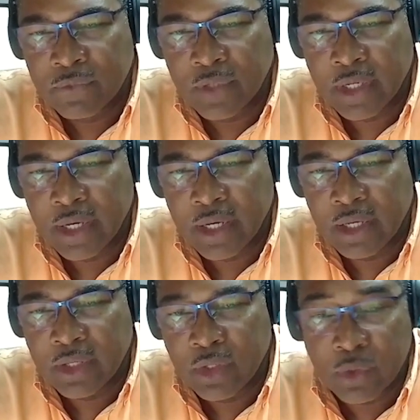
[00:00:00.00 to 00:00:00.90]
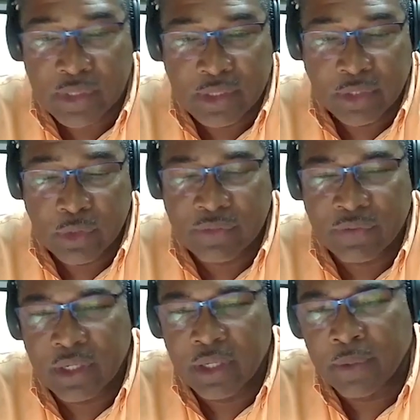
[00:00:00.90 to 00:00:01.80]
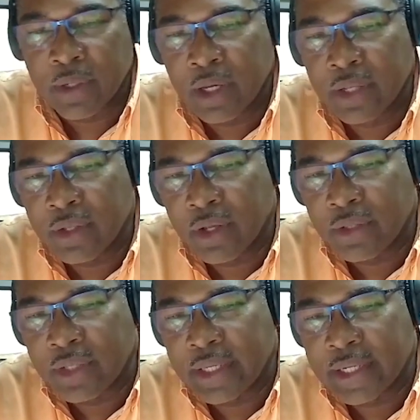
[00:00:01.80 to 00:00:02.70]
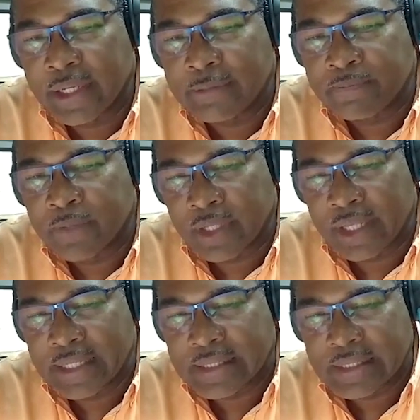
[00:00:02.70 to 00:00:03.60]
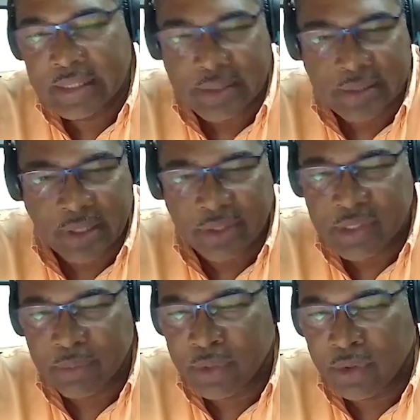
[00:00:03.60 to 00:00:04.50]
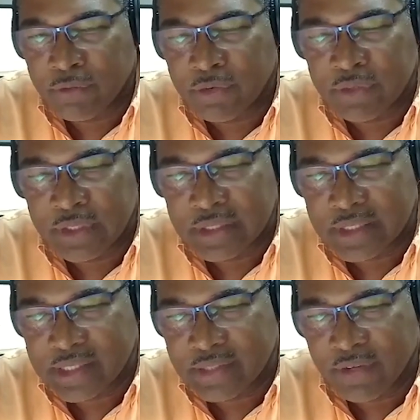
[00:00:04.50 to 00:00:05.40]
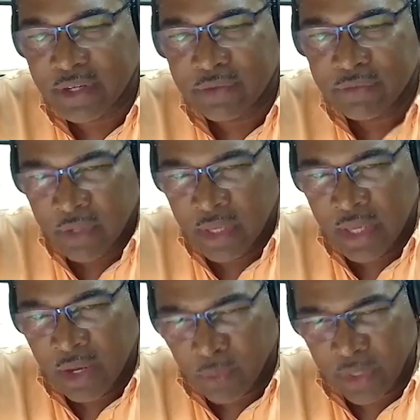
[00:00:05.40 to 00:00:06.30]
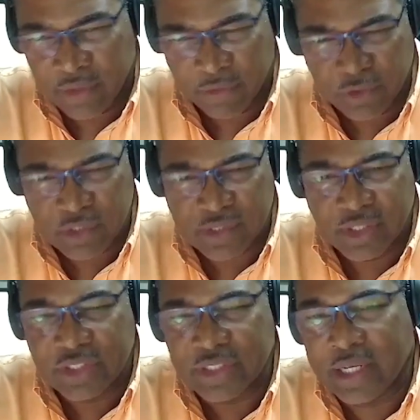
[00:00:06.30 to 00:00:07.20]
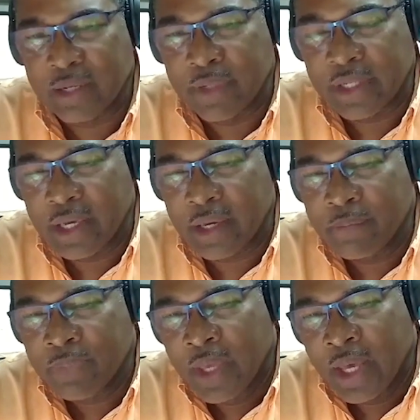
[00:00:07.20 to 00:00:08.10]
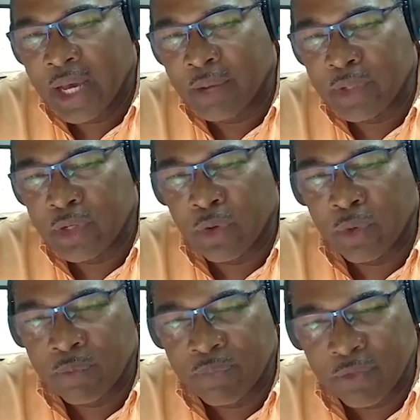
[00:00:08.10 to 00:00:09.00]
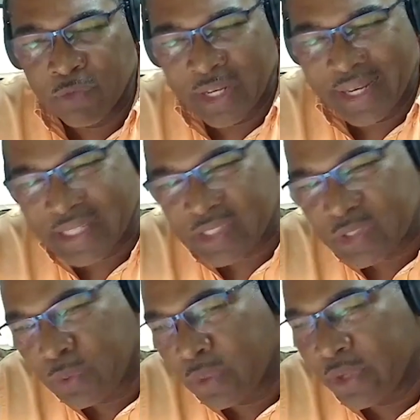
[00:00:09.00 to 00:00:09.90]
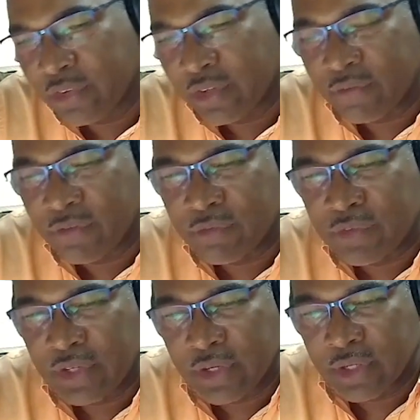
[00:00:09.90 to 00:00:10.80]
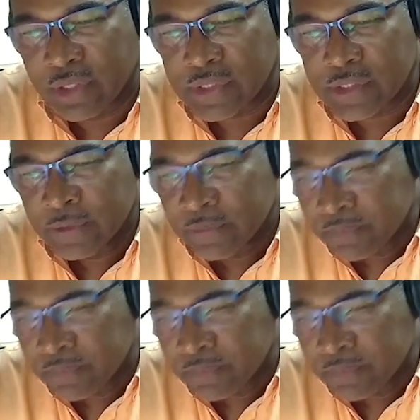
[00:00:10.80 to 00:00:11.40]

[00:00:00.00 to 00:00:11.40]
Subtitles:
the use of their labor on the estates. Started somewhere around 1565, where the first Dutch settlement came. And we know for the next 250 years,